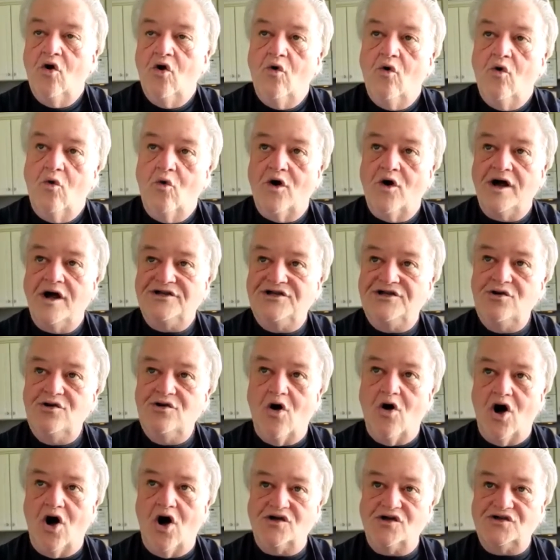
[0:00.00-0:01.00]
What you
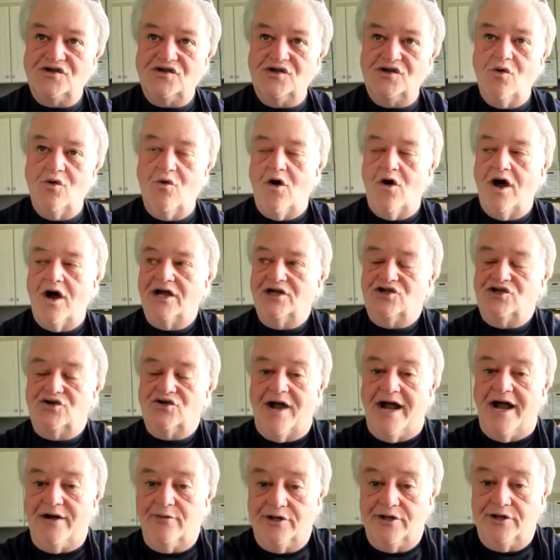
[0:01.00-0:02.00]
also want to
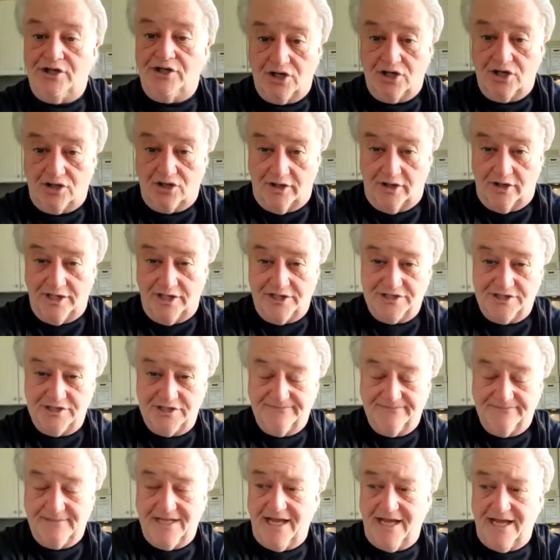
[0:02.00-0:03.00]
try to encourage,
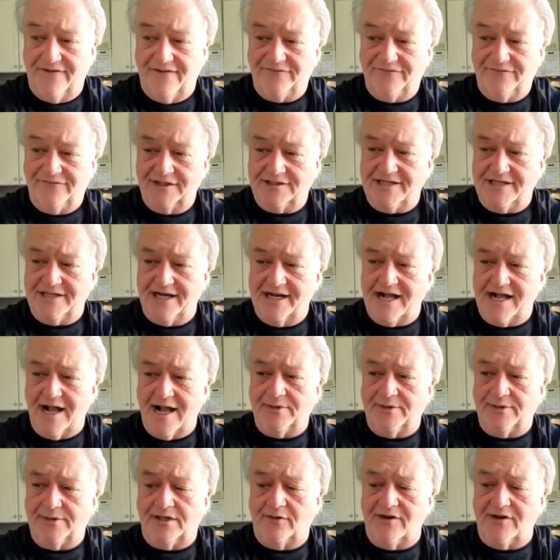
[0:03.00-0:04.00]
and I've looked at a
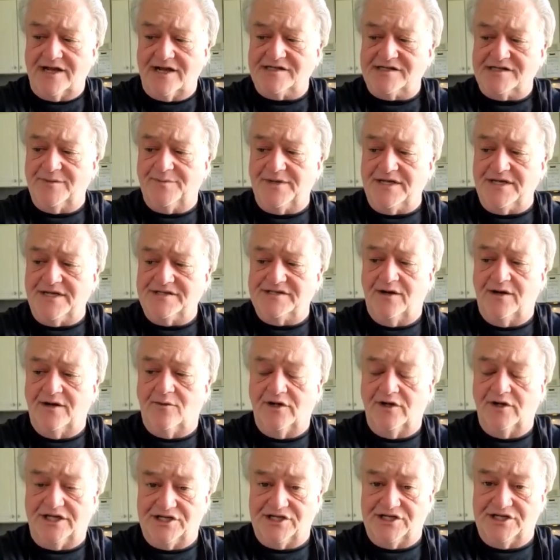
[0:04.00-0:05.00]
couple of recipes that
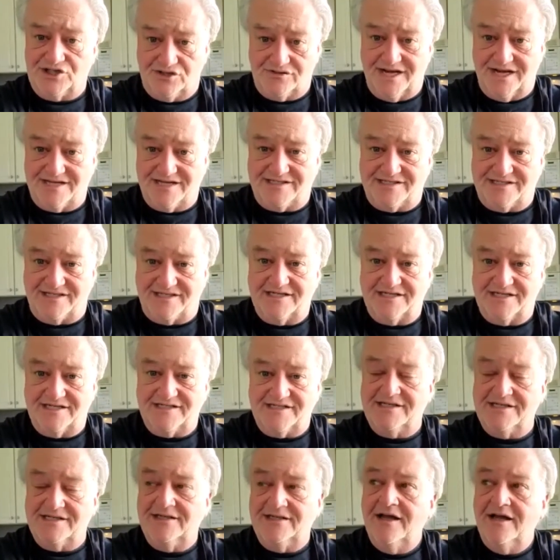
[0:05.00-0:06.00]
really stress
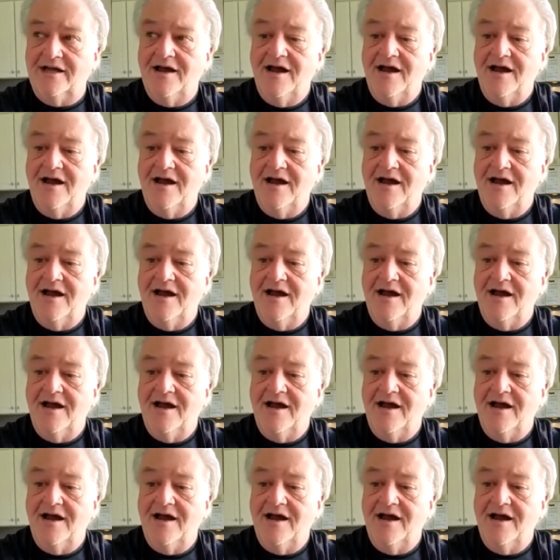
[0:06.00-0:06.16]
this,